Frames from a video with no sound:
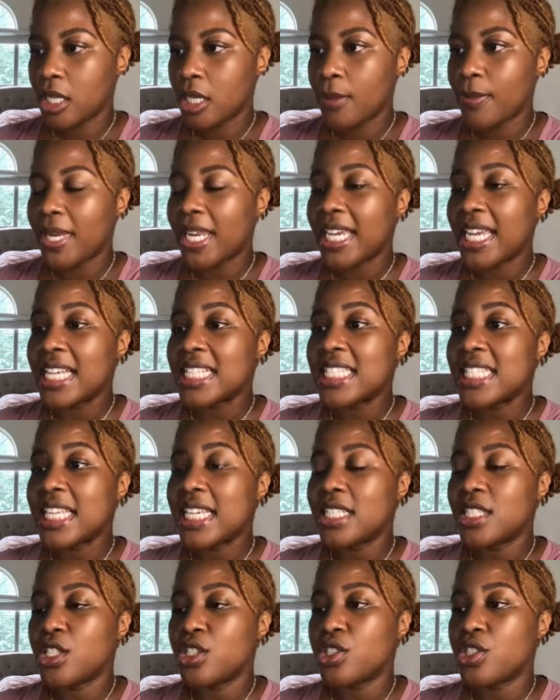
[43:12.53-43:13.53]
But I guess
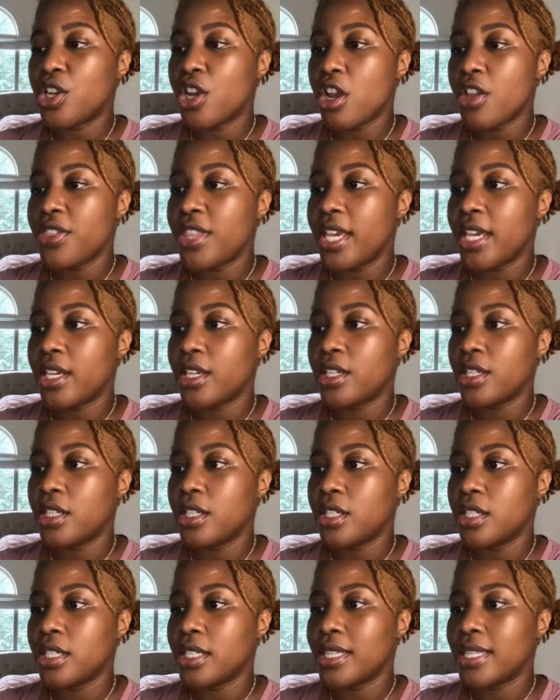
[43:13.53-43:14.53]

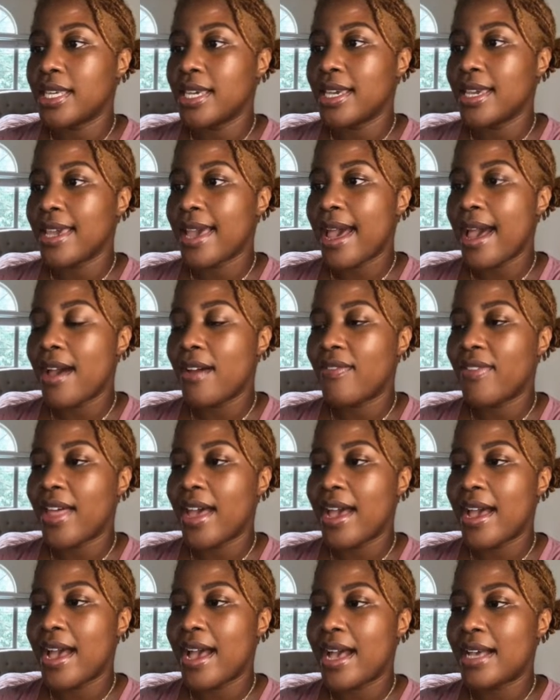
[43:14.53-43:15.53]
they have
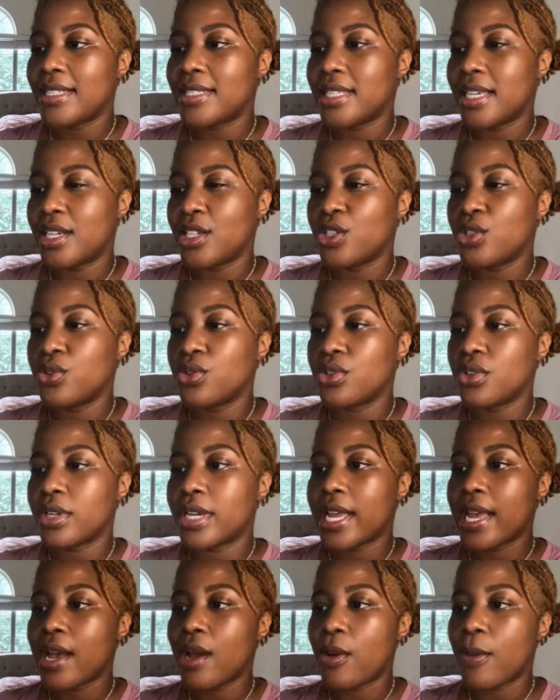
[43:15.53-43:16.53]
that as a user
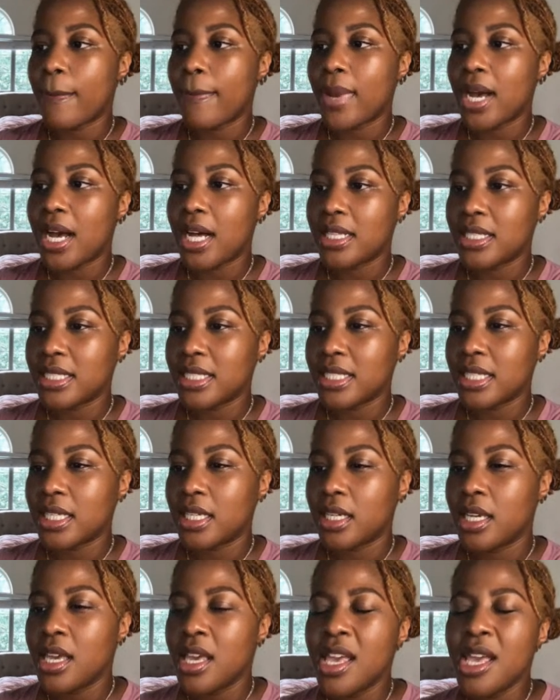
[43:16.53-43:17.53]
count
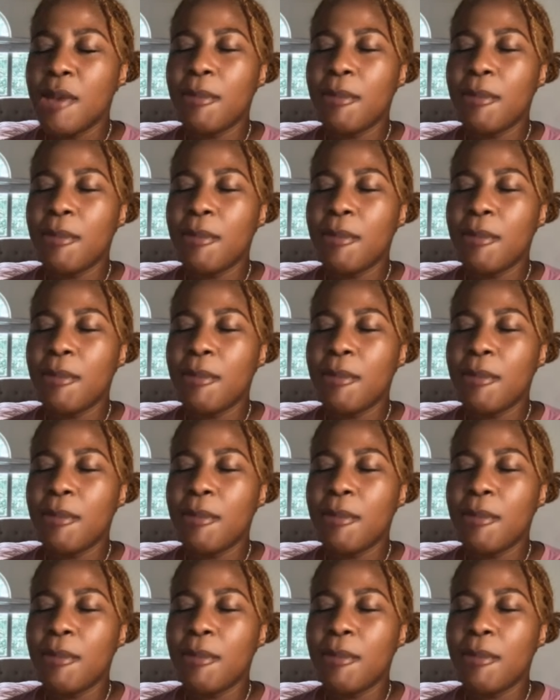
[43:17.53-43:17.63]
policy.